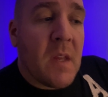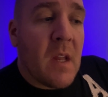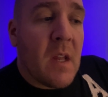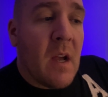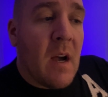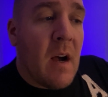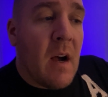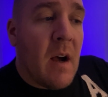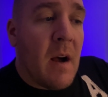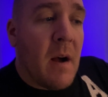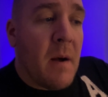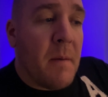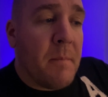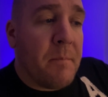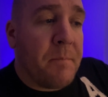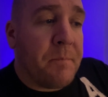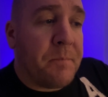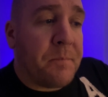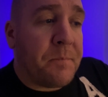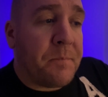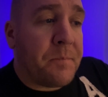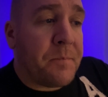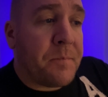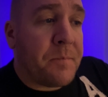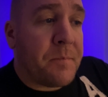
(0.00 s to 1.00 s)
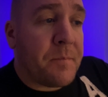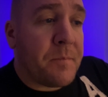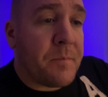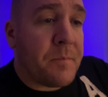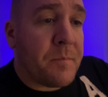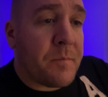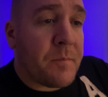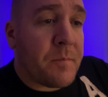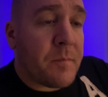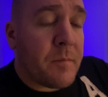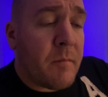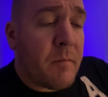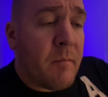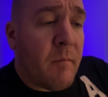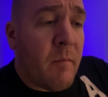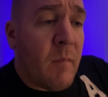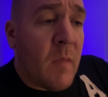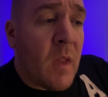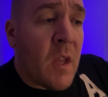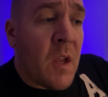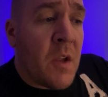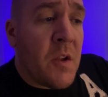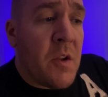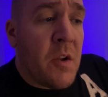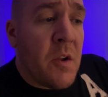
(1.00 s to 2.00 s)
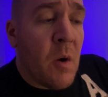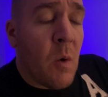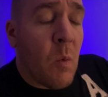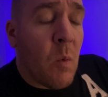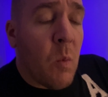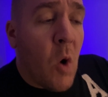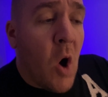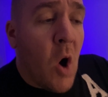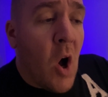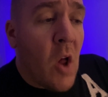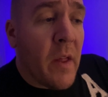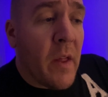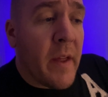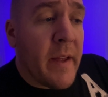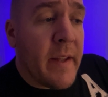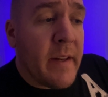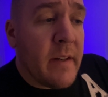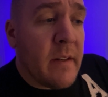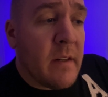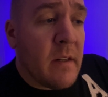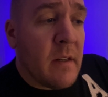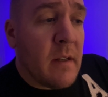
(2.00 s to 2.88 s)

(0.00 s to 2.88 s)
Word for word: um, your wallet.